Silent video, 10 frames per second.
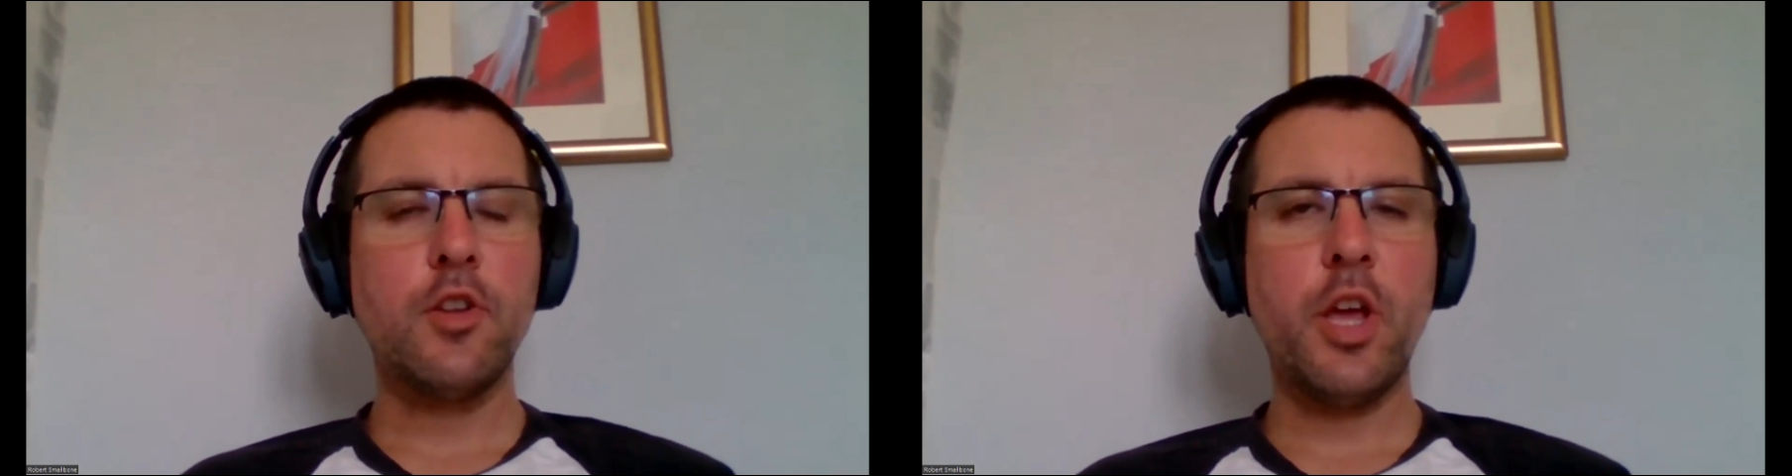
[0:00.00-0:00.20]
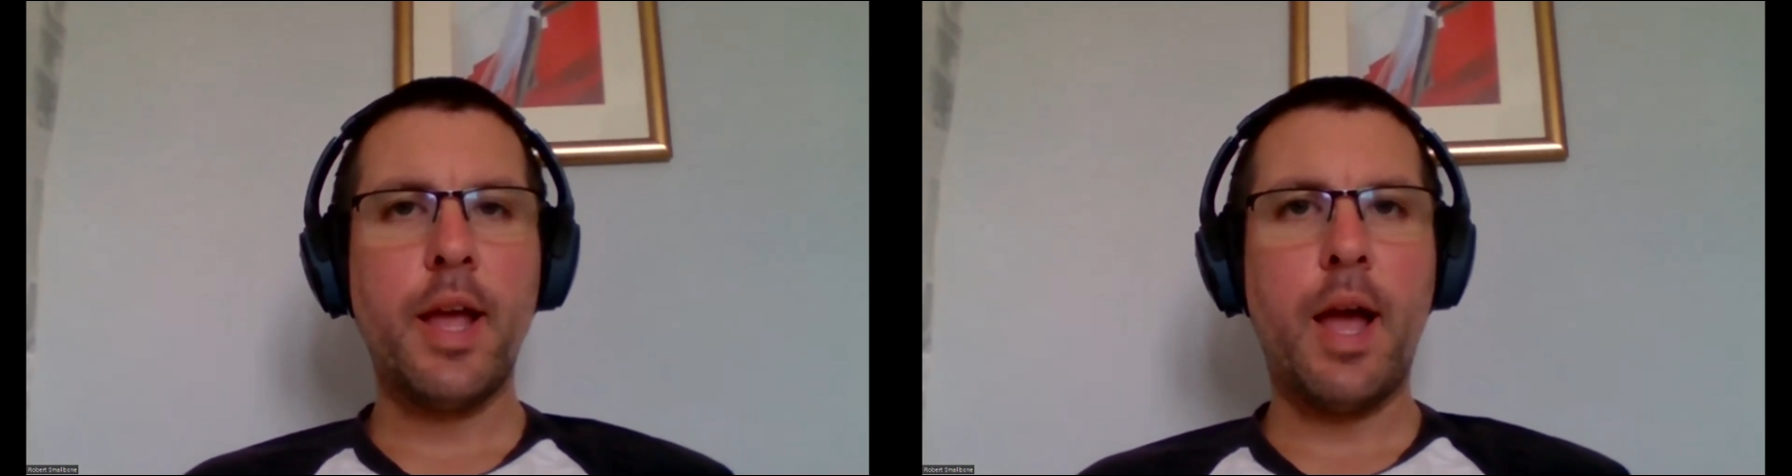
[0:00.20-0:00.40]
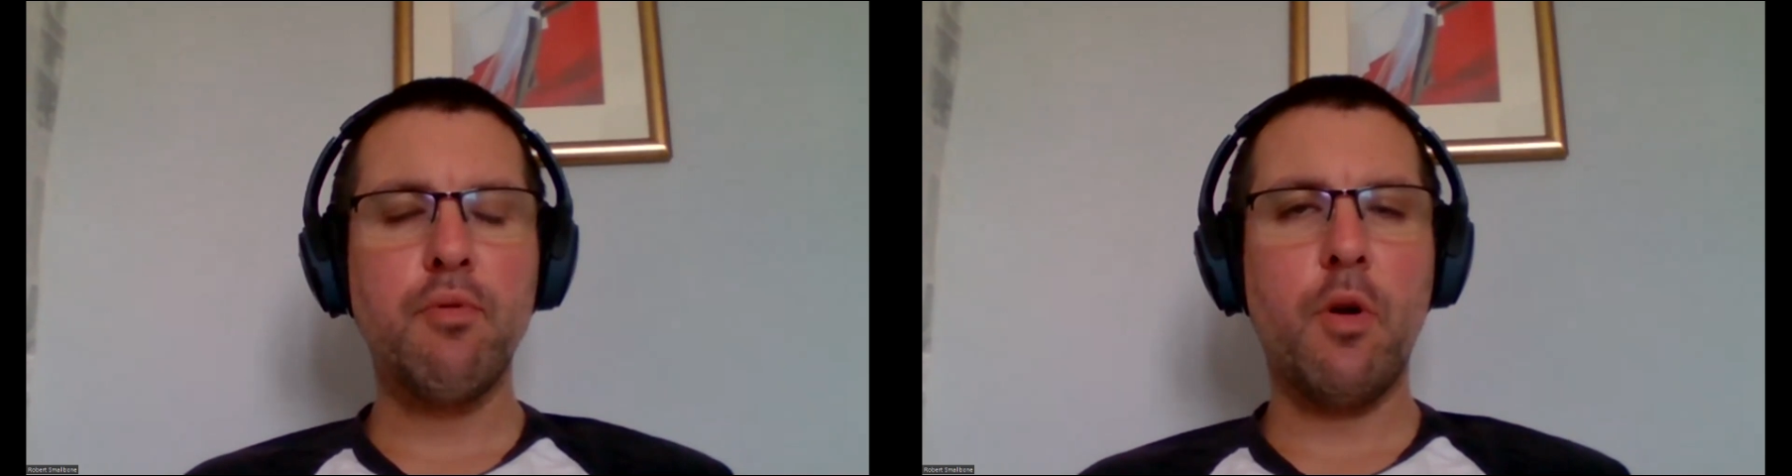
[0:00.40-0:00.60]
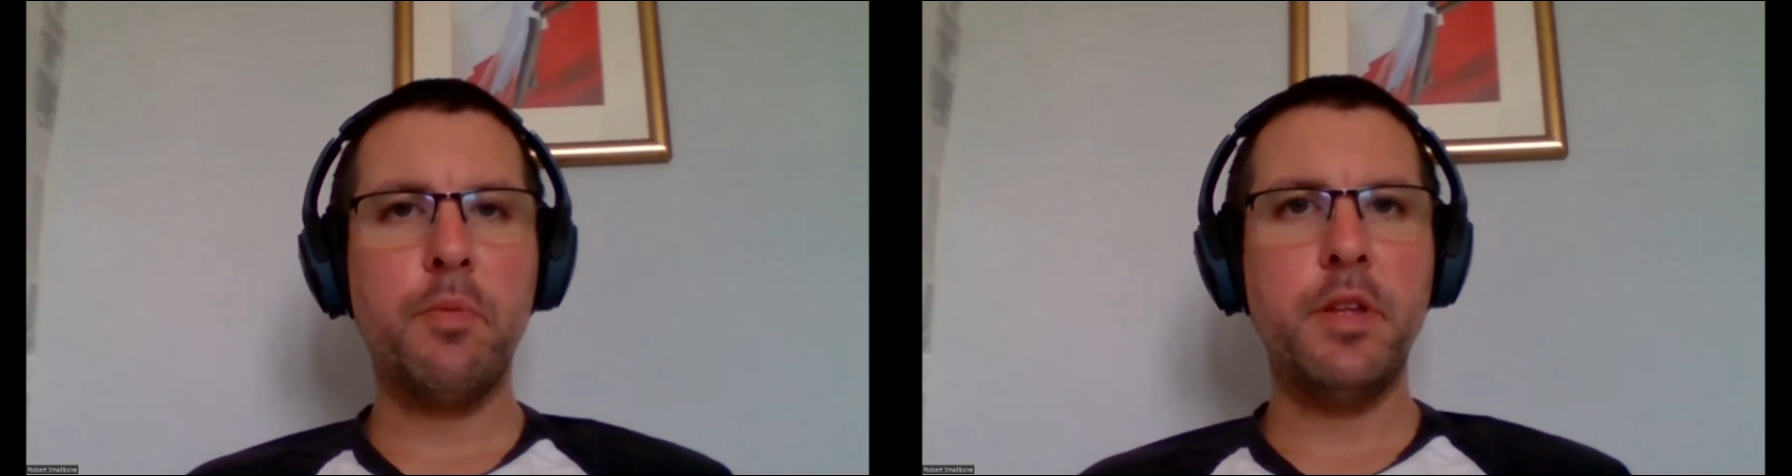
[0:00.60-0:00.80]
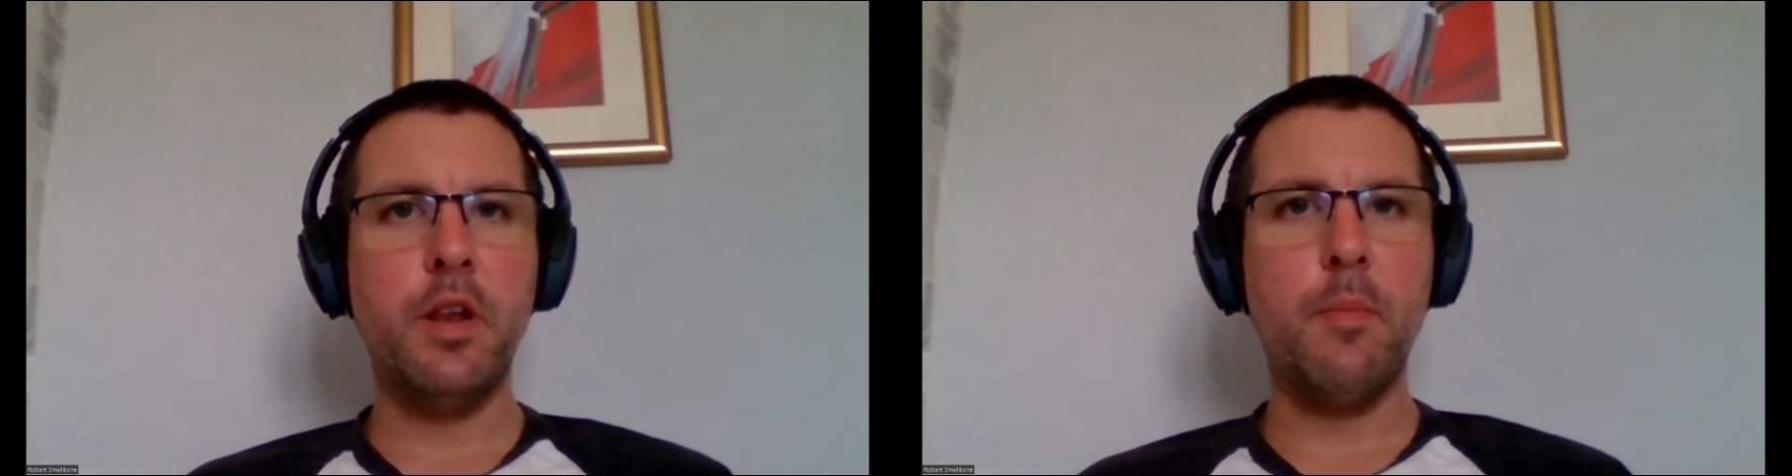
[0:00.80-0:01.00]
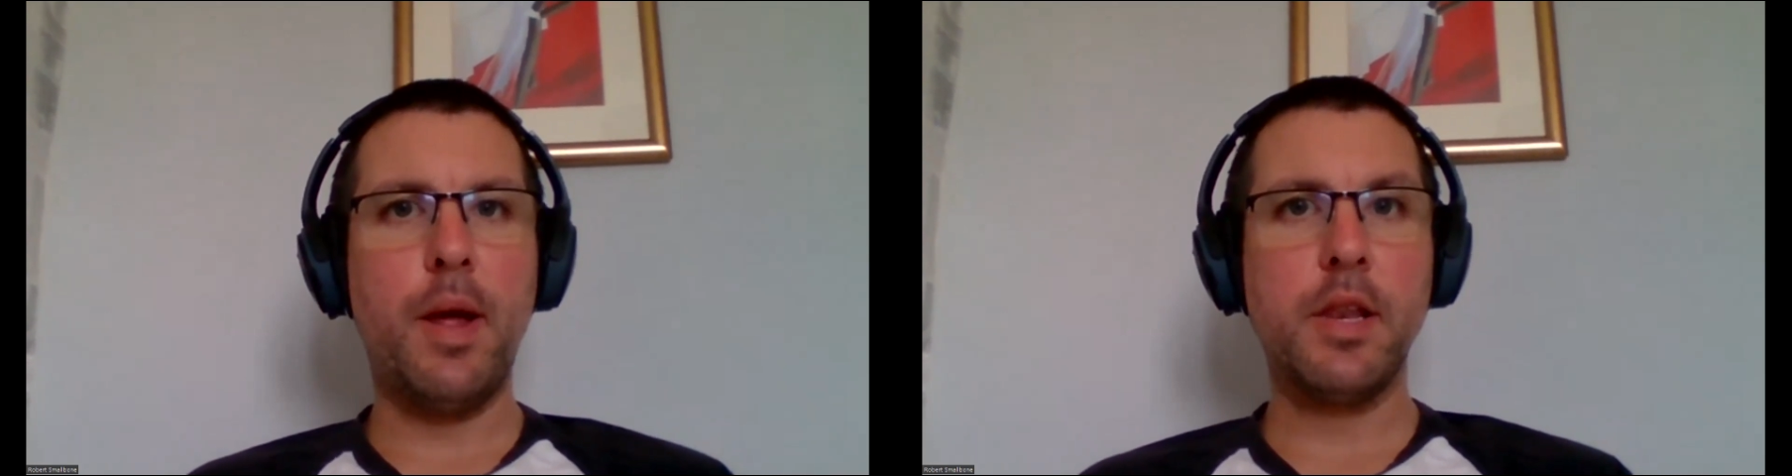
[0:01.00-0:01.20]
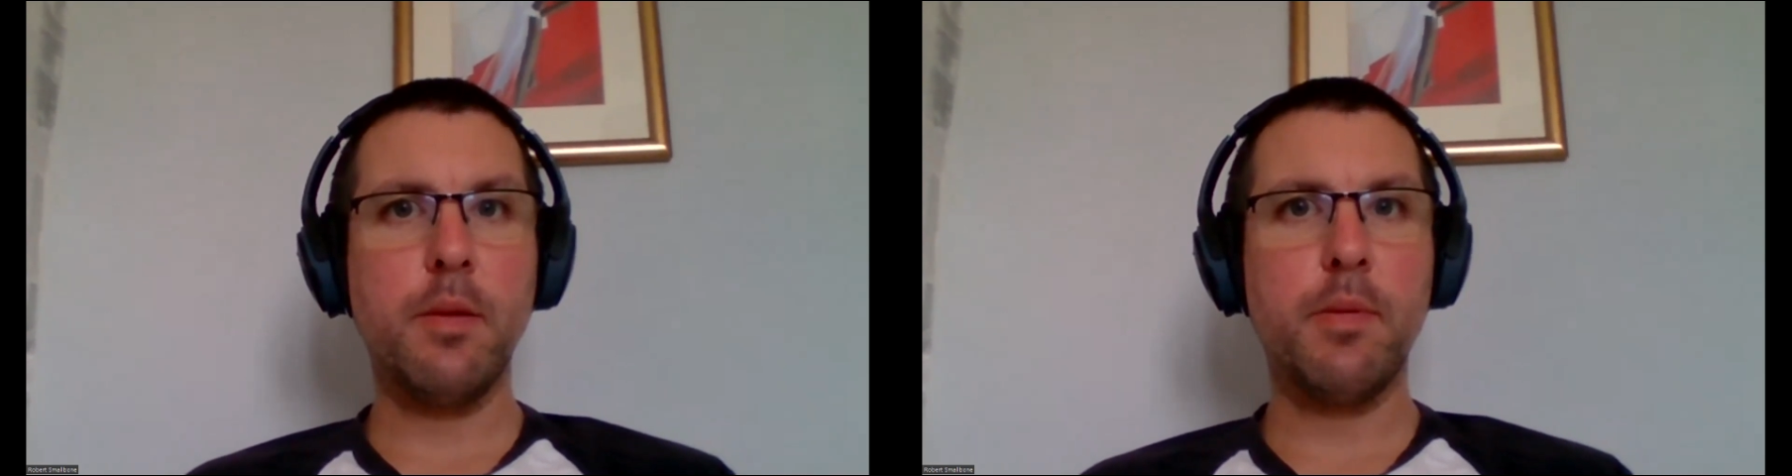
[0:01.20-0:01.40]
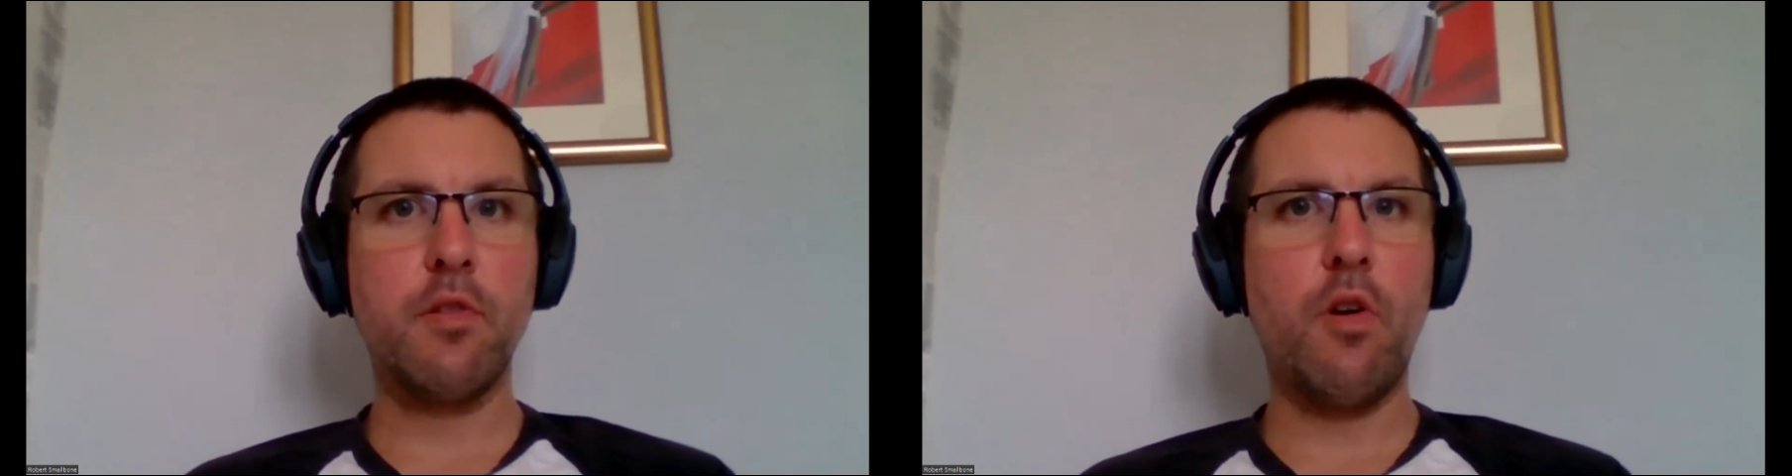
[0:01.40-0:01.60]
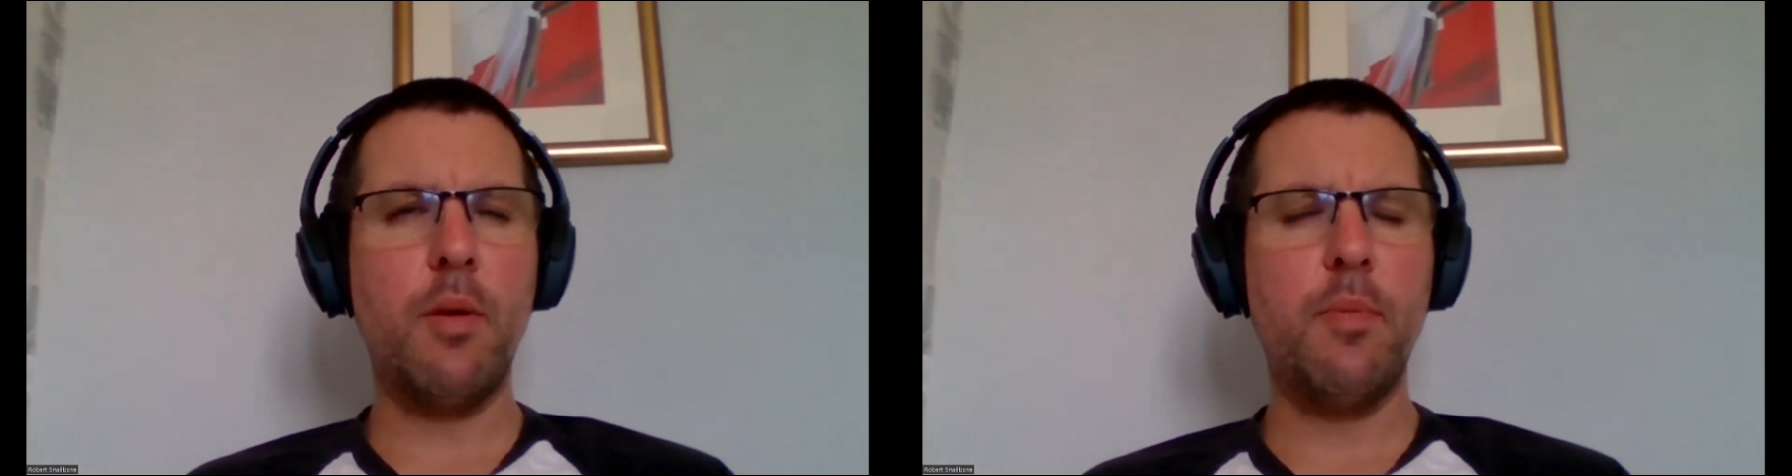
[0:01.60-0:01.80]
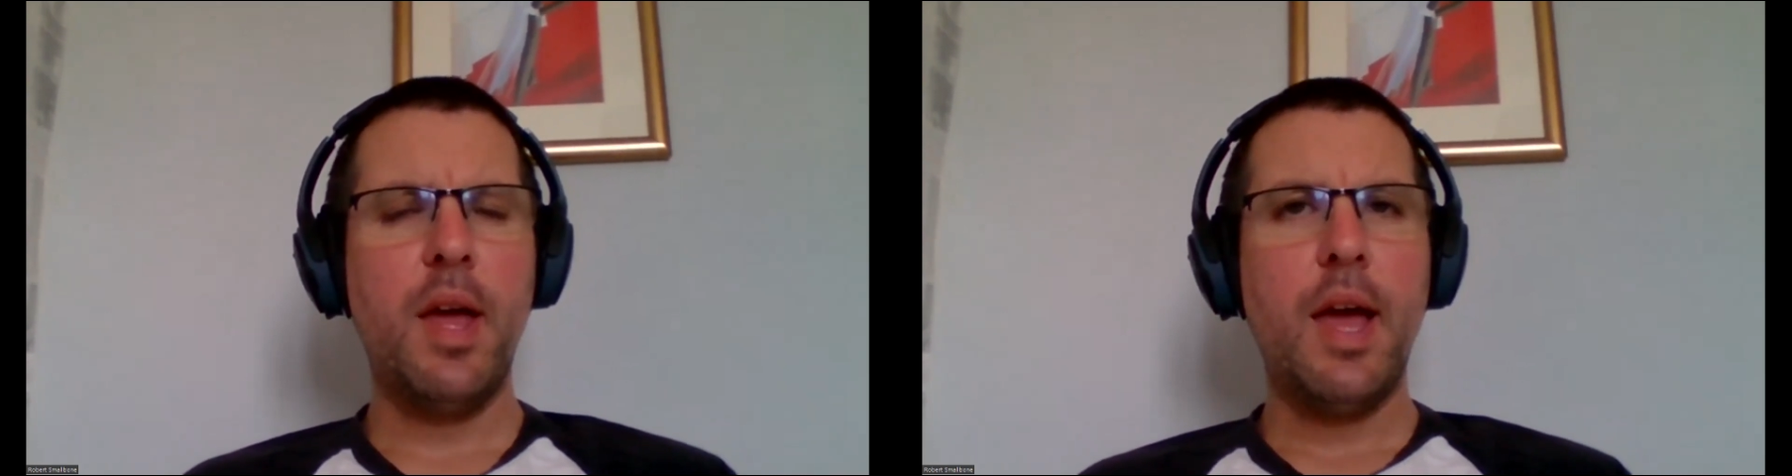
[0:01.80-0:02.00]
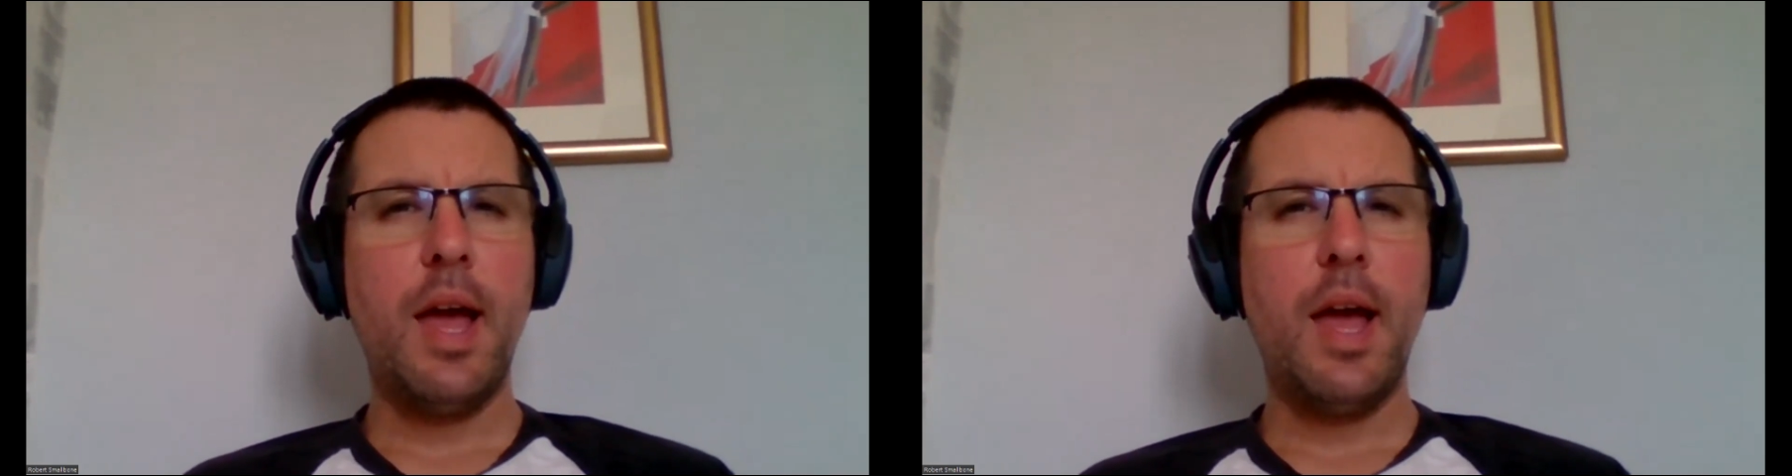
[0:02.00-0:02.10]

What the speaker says: check out Property Nomads, subscribe,